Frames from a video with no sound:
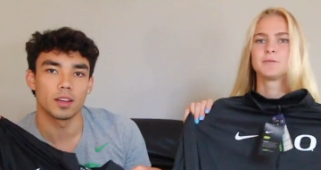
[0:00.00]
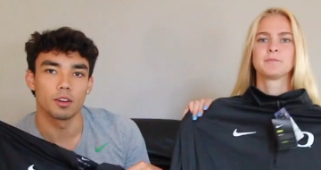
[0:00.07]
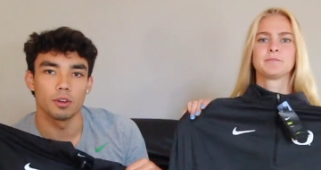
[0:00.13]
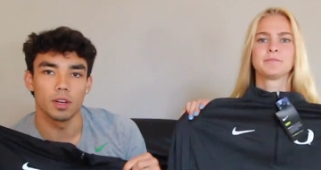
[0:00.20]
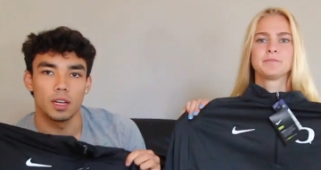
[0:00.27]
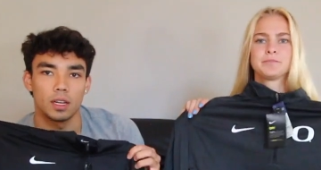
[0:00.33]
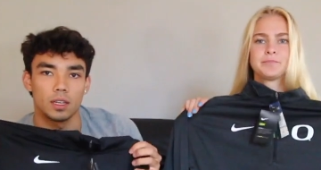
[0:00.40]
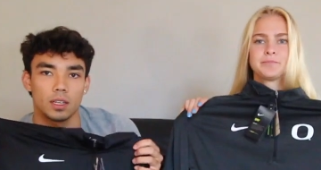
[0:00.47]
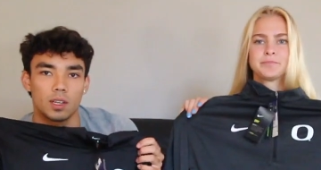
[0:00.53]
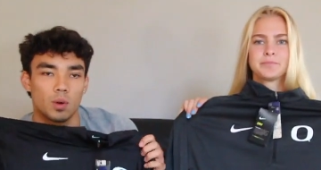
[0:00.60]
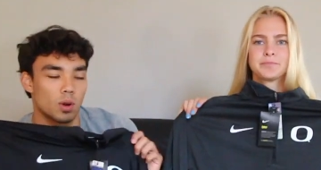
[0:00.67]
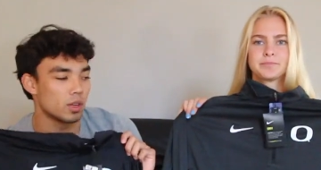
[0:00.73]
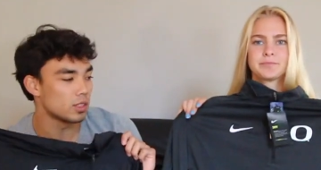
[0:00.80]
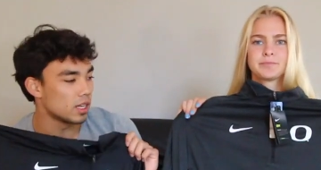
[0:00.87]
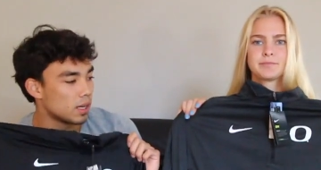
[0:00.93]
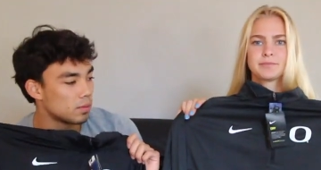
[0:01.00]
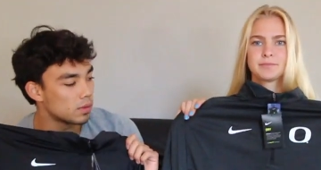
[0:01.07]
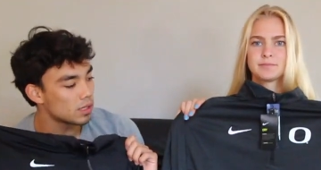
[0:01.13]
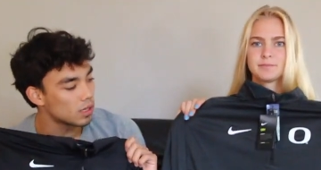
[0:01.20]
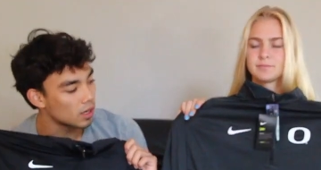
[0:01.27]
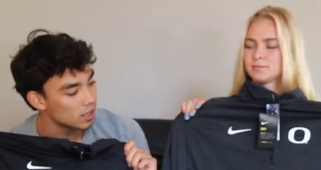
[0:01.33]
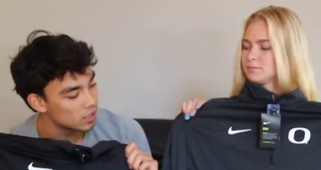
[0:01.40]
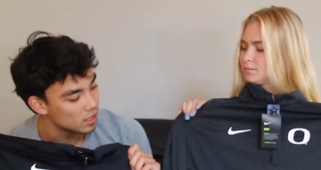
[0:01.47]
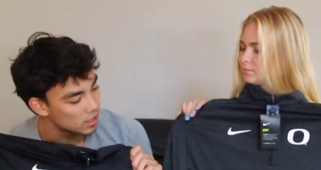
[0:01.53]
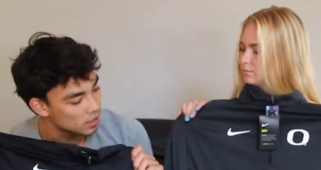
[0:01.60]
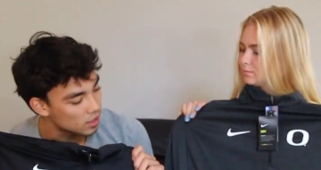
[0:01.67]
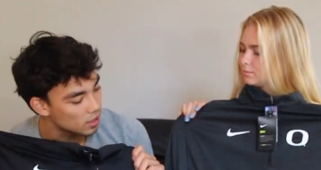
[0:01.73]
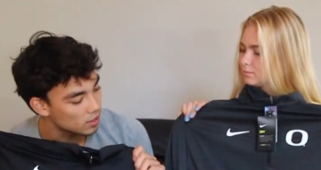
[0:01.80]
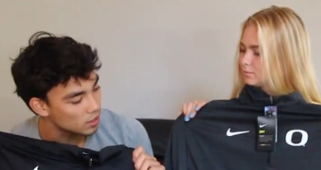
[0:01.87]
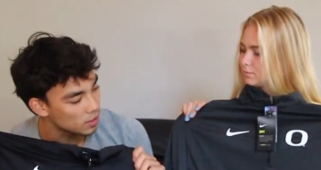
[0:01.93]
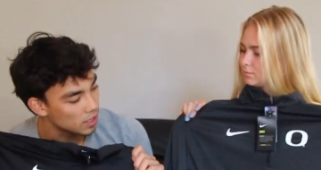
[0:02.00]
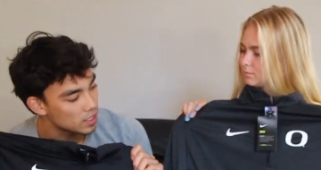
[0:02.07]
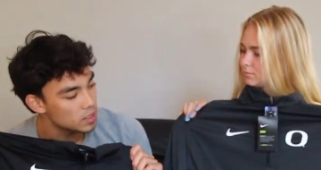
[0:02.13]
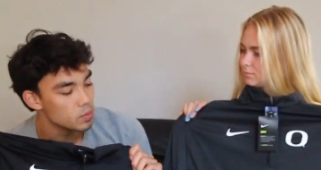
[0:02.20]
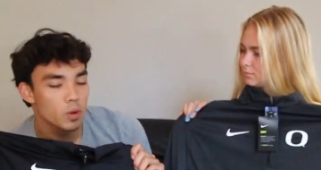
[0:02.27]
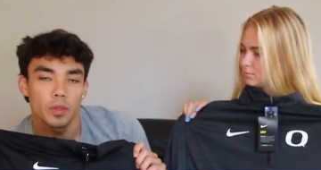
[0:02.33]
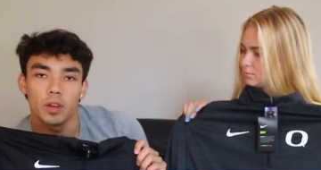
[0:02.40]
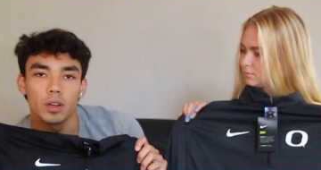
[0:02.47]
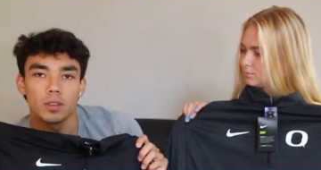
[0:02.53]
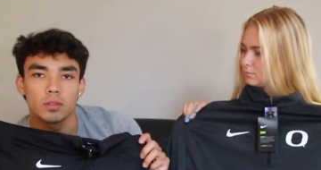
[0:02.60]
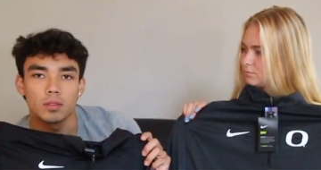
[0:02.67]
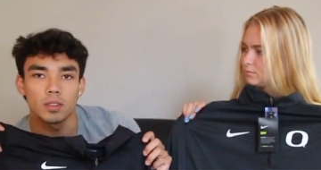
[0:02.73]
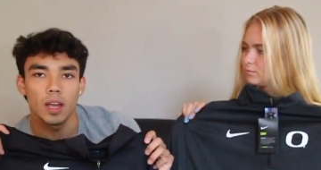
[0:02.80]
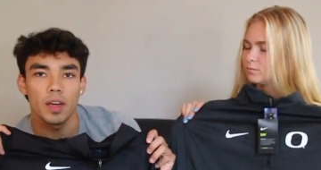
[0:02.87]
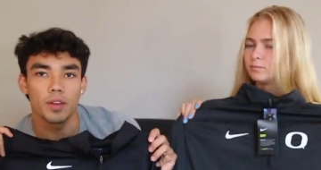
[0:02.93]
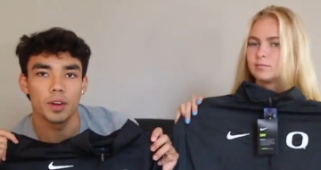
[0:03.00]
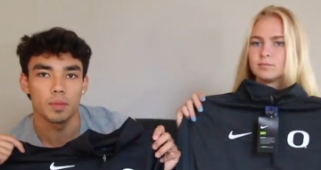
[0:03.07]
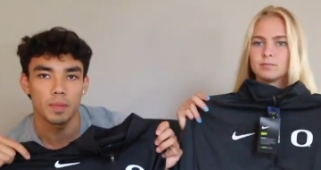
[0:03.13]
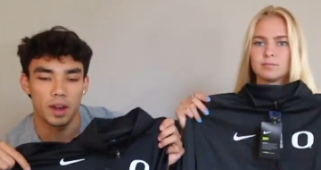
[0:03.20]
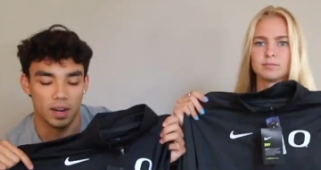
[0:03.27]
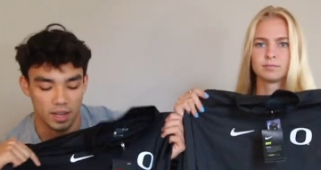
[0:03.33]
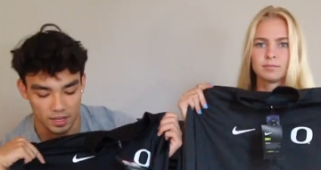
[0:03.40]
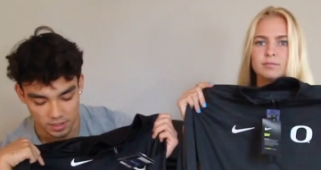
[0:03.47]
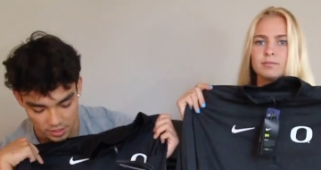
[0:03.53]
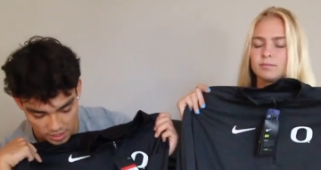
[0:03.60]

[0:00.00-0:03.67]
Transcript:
Speaker 1: green quarter zips. Hers is also like smoother. Heather, mine has